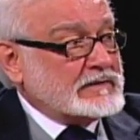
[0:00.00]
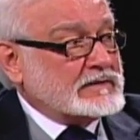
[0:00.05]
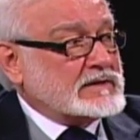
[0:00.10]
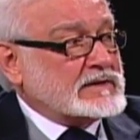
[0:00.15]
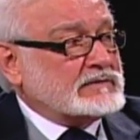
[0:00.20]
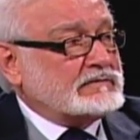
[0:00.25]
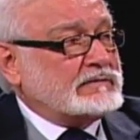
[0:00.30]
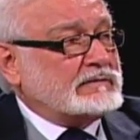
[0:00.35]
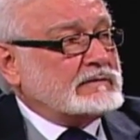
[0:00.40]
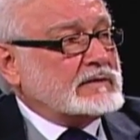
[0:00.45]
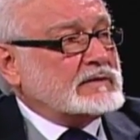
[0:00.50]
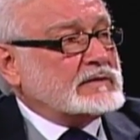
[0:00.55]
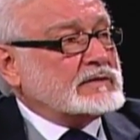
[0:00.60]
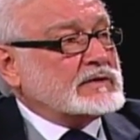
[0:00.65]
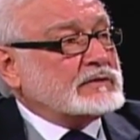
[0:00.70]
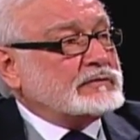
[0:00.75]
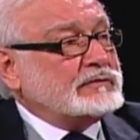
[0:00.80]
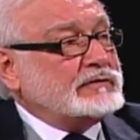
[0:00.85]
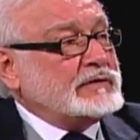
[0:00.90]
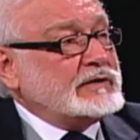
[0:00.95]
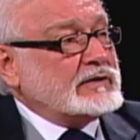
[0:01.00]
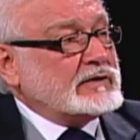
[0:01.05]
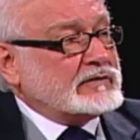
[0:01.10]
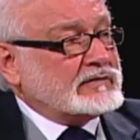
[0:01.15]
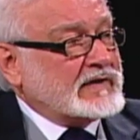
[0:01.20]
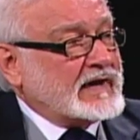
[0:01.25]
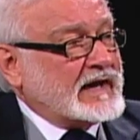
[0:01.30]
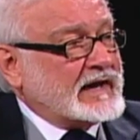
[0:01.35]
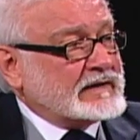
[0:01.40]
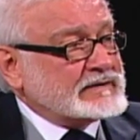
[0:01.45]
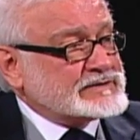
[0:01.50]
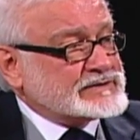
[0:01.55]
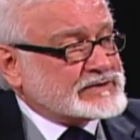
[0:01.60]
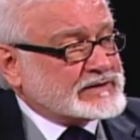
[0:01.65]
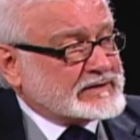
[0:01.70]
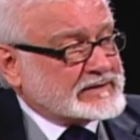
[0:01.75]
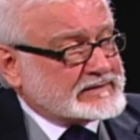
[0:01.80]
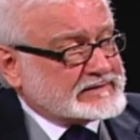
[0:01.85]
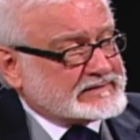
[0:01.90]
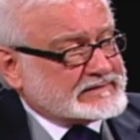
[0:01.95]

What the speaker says: the fear of cancer.